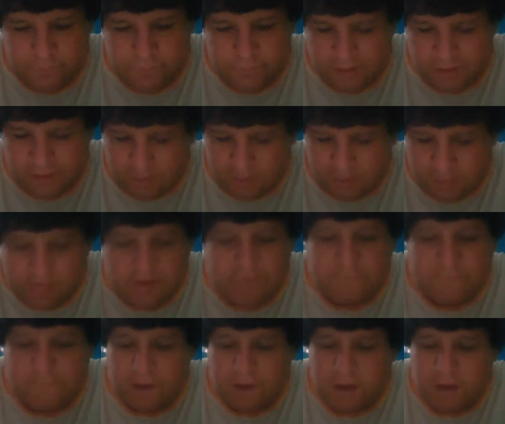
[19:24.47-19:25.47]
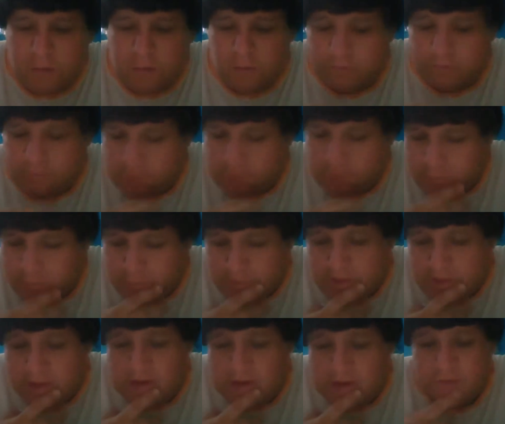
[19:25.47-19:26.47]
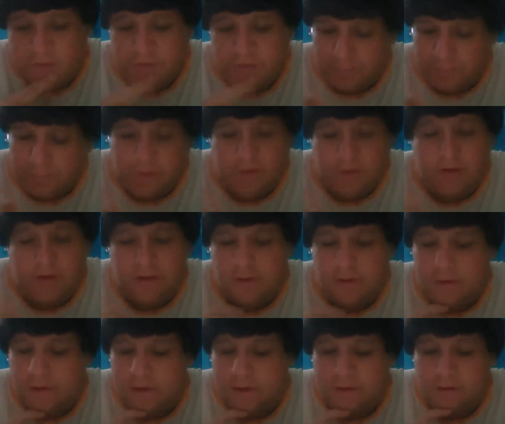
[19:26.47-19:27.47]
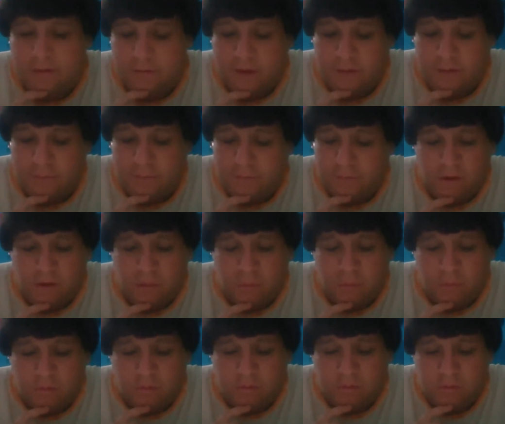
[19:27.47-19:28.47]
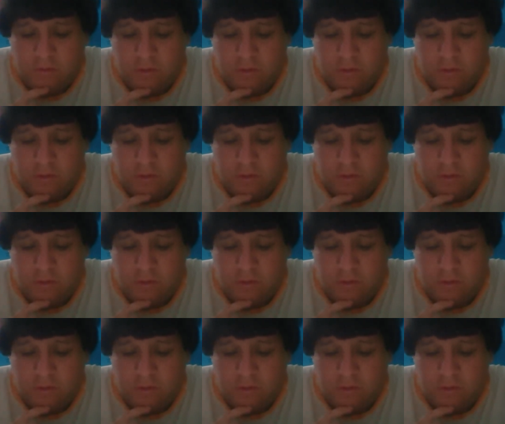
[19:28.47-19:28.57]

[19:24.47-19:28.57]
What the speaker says: looks like fireworks coming out of it, but it is not fireworks.